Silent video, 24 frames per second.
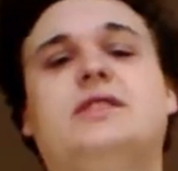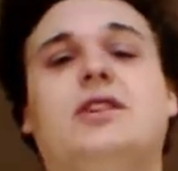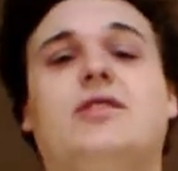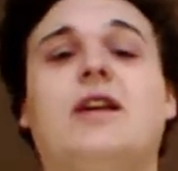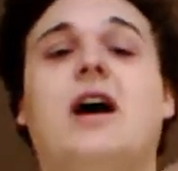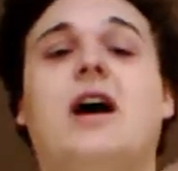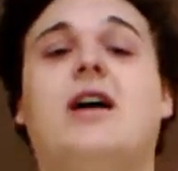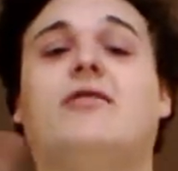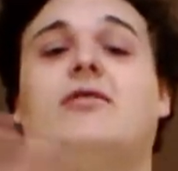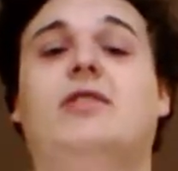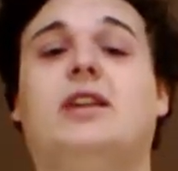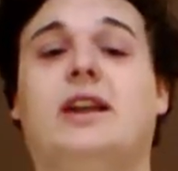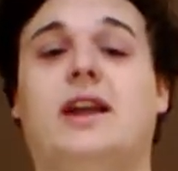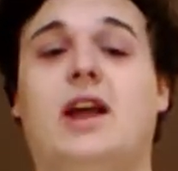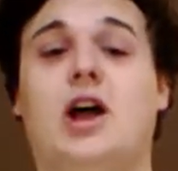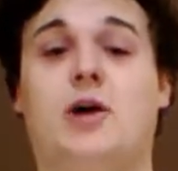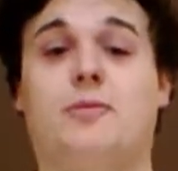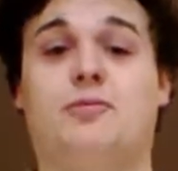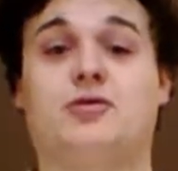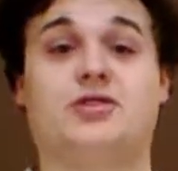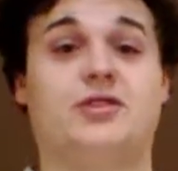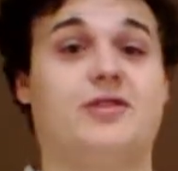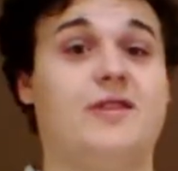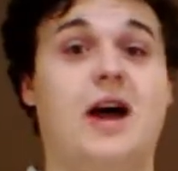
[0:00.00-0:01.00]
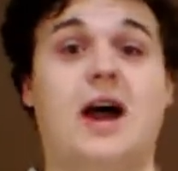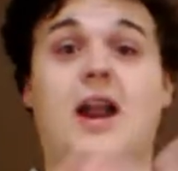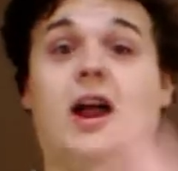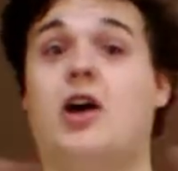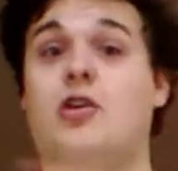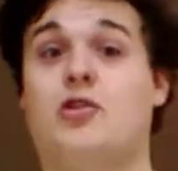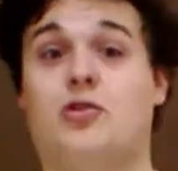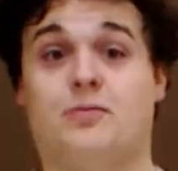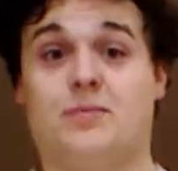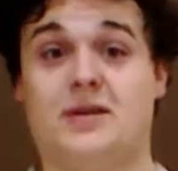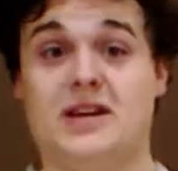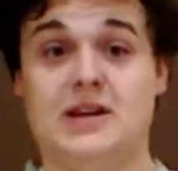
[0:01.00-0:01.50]
they're not really helpers, they're not
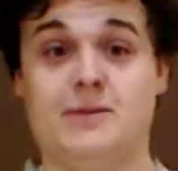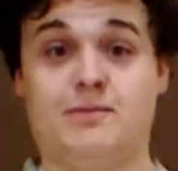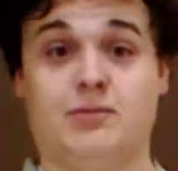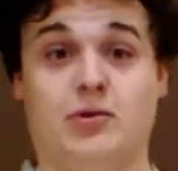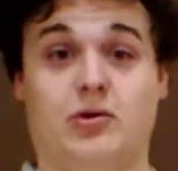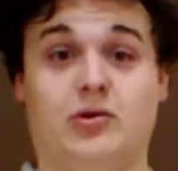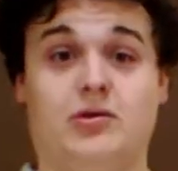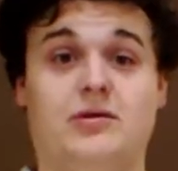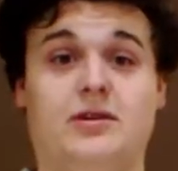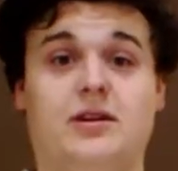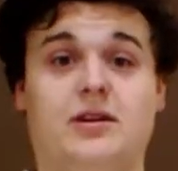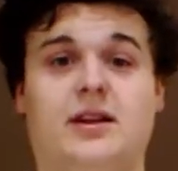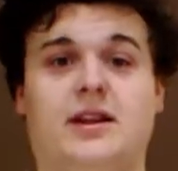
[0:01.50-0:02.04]
other people.